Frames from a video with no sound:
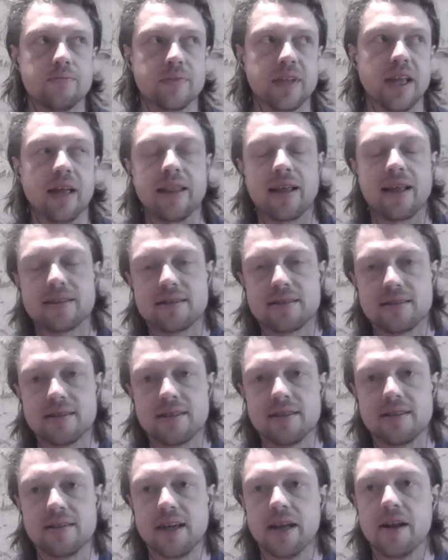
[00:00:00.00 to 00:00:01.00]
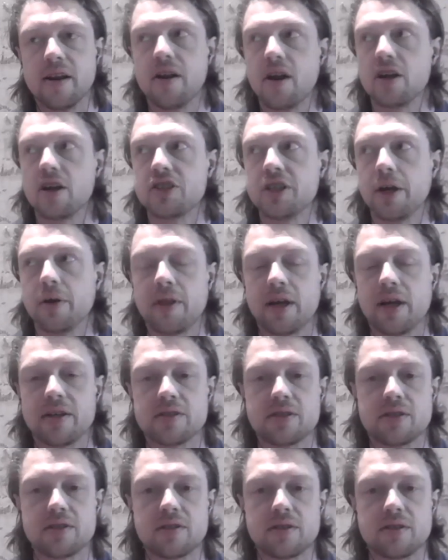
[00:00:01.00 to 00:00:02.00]
that's, in a nutshell,
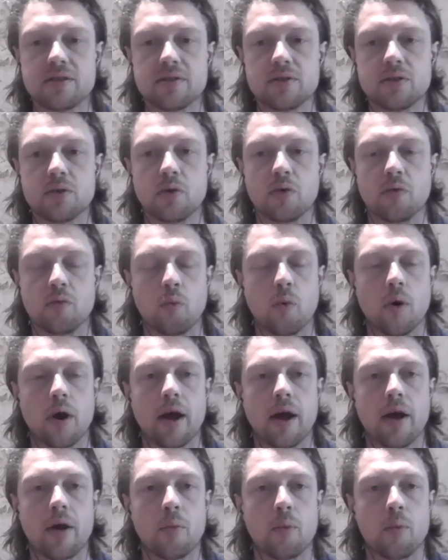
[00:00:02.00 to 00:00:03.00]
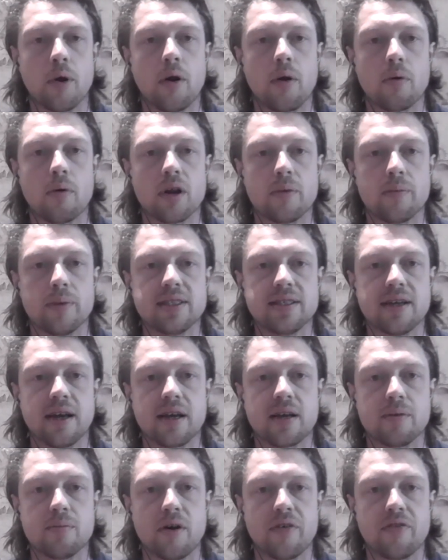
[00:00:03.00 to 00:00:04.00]
that's sort of where I'm going to be
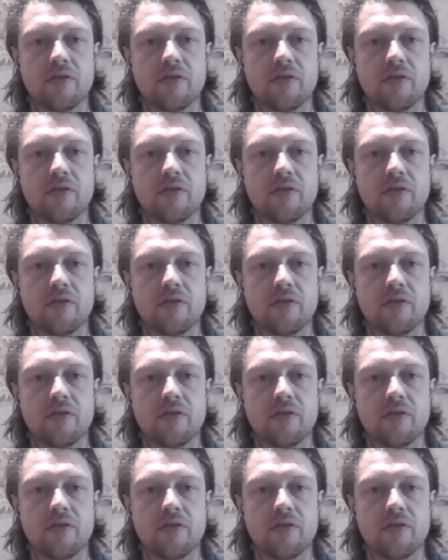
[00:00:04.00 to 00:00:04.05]
taking my